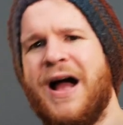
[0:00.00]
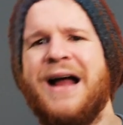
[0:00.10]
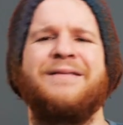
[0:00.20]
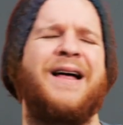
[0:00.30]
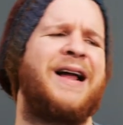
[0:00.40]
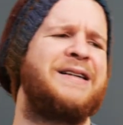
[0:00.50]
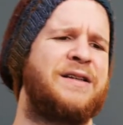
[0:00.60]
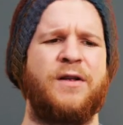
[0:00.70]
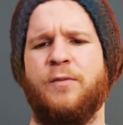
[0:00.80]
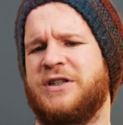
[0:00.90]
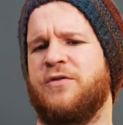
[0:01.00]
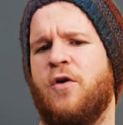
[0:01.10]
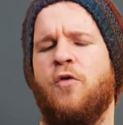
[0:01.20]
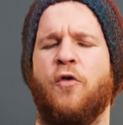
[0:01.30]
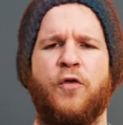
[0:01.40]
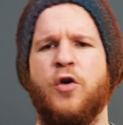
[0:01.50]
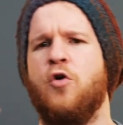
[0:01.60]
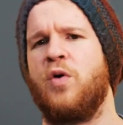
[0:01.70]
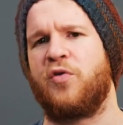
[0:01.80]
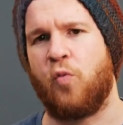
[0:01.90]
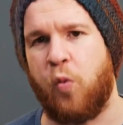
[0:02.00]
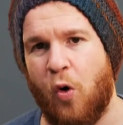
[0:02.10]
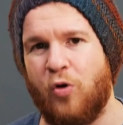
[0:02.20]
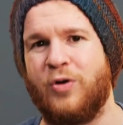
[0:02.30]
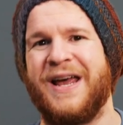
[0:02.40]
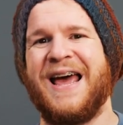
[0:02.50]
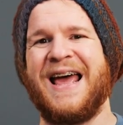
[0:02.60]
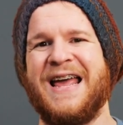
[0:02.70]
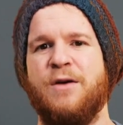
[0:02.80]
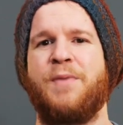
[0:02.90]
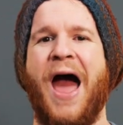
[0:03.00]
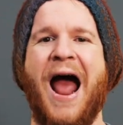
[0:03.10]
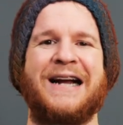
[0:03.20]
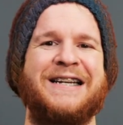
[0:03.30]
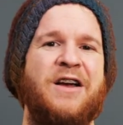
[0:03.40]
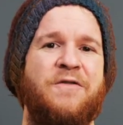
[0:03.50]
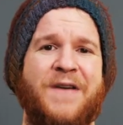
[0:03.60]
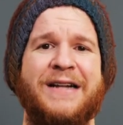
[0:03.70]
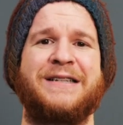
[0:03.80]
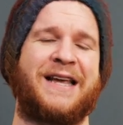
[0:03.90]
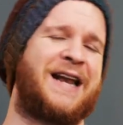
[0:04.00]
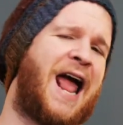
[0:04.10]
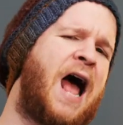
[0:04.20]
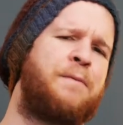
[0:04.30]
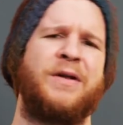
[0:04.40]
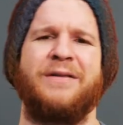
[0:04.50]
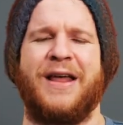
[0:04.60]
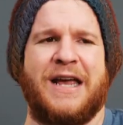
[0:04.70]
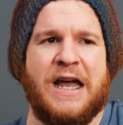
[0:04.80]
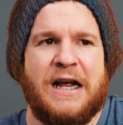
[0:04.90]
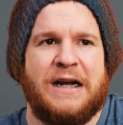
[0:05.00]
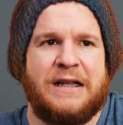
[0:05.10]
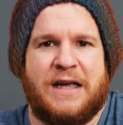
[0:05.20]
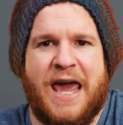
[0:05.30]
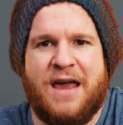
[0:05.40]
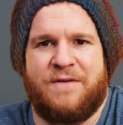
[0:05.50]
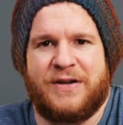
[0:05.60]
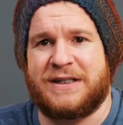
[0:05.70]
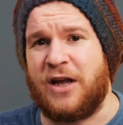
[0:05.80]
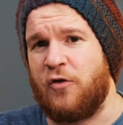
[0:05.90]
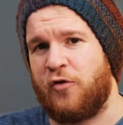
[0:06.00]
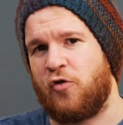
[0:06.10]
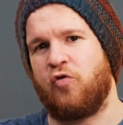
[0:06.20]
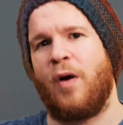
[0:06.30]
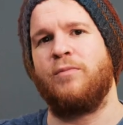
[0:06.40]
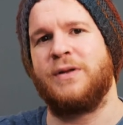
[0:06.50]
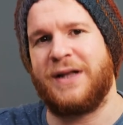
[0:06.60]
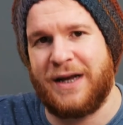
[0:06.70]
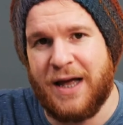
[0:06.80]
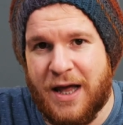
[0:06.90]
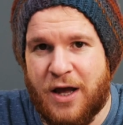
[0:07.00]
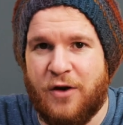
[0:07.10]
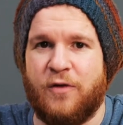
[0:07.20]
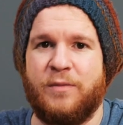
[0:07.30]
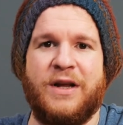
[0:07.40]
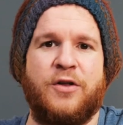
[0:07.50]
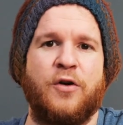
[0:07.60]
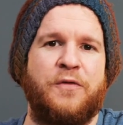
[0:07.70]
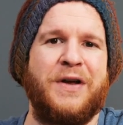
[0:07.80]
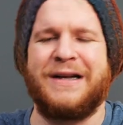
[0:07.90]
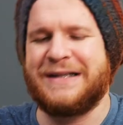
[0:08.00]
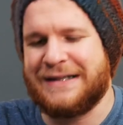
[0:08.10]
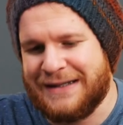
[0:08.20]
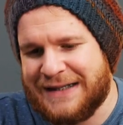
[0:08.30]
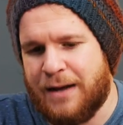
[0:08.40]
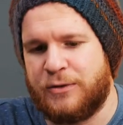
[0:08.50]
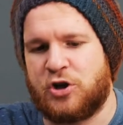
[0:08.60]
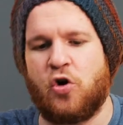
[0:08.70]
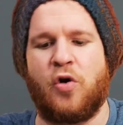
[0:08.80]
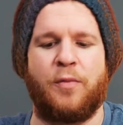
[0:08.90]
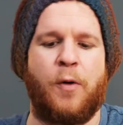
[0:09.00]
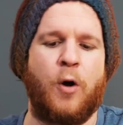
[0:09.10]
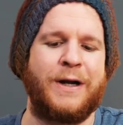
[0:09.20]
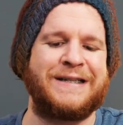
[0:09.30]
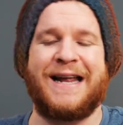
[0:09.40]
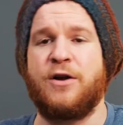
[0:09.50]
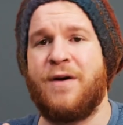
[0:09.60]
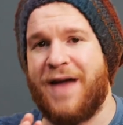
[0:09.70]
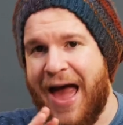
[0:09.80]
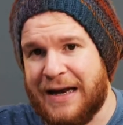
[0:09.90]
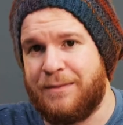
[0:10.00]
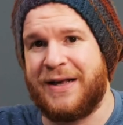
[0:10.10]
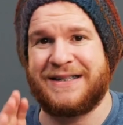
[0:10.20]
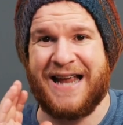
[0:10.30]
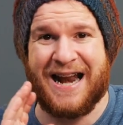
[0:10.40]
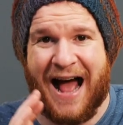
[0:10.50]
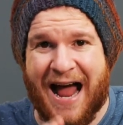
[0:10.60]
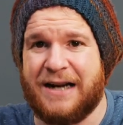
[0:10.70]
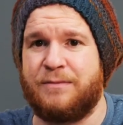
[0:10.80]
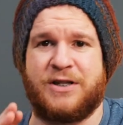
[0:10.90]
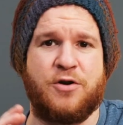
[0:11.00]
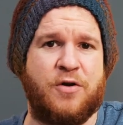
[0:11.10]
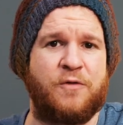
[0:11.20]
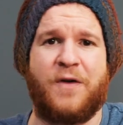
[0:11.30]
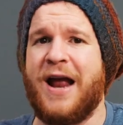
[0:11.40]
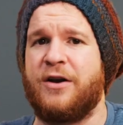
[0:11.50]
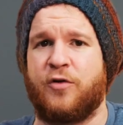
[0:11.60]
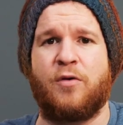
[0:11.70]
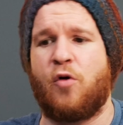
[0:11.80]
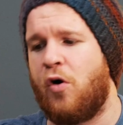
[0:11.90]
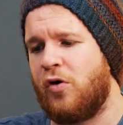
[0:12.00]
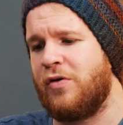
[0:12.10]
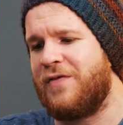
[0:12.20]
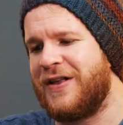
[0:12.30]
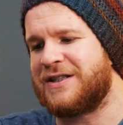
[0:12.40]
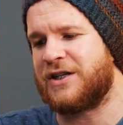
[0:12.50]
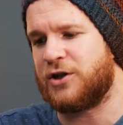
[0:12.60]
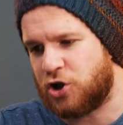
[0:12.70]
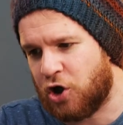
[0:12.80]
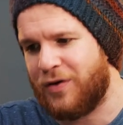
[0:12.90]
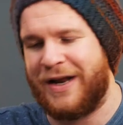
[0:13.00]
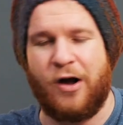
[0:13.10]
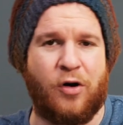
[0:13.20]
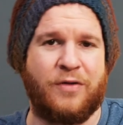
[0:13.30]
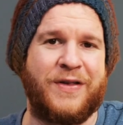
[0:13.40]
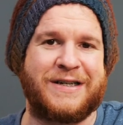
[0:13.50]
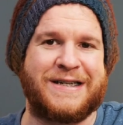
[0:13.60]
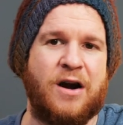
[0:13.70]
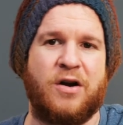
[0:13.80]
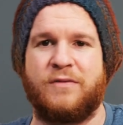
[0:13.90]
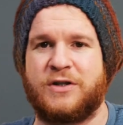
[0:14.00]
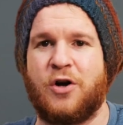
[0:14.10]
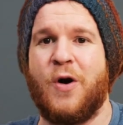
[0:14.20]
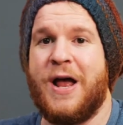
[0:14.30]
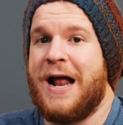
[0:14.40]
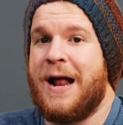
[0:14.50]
guidelines and little bits of overview with world-impacting events that can happen, like the cave itself crumbling from beneath your feet and dealing damage to all the parties. And you have enemies and items that you can find throughout all of this journey, all of this narrative. So